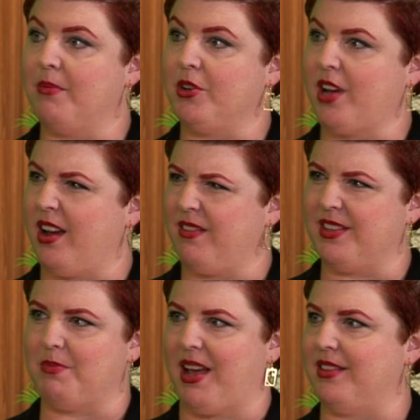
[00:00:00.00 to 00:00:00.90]
they're tired of
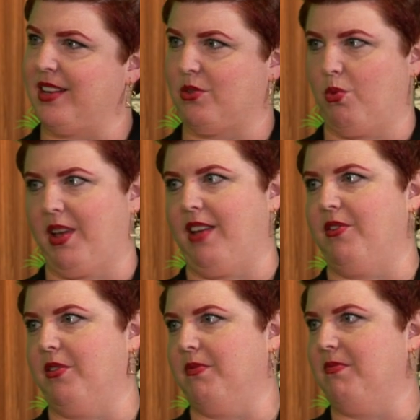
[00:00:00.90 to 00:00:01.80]
his bad sexual
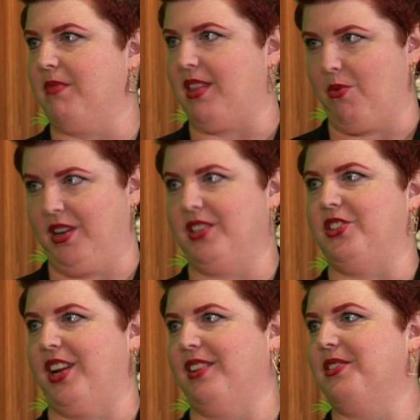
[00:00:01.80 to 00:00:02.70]
behavior, and they want it to
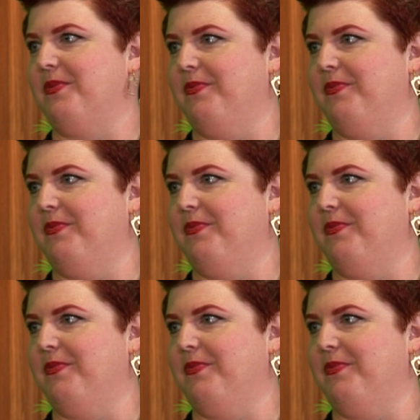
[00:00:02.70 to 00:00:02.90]
change.